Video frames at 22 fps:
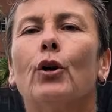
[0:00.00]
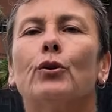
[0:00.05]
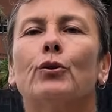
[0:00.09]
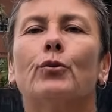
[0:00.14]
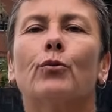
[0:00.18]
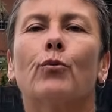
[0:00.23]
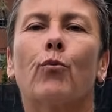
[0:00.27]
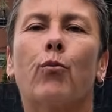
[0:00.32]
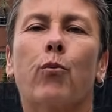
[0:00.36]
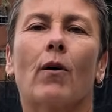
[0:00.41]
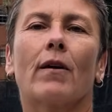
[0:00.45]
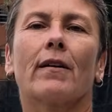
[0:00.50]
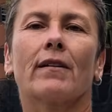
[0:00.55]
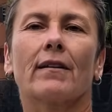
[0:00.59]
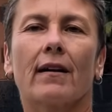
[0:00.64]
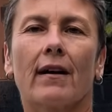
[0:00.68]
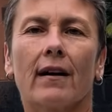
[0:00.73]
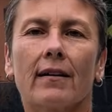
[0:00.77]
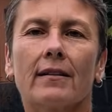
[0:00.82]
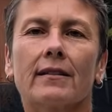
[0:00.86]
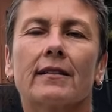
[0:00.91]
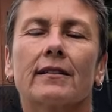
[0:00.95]
you want to
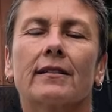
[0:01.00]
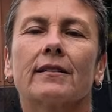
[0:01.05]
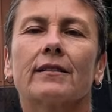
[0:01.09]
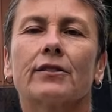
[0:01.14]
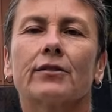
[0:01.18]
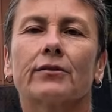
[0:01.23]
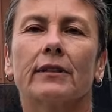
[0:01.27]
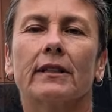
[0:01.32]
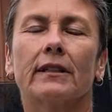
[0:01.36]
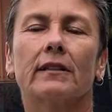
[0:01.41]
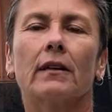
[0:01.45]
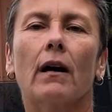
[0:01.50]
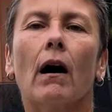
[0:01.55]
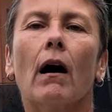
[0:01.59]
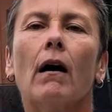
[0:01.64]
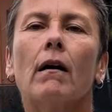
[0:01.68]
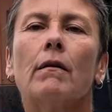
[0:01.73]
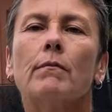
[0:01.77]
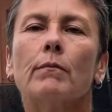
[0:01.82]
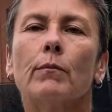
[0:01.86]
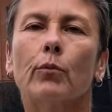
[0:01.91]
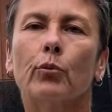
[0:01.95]
concentrate
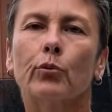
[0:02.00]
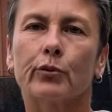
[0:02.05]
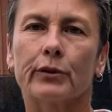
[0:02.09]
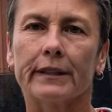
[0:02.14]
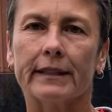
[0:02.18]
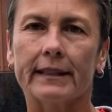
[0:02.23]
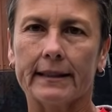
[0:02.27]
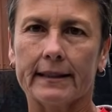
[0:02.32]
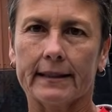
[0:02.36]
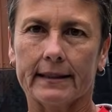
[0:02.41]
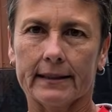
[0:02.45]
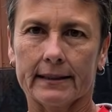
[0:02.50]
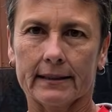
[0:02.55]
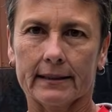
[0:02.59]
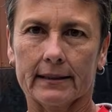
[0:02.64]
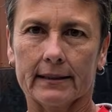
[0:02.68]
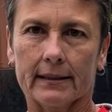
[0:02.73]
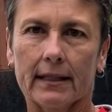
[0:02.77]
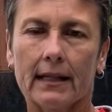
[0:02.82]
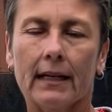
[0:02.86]
on breathing.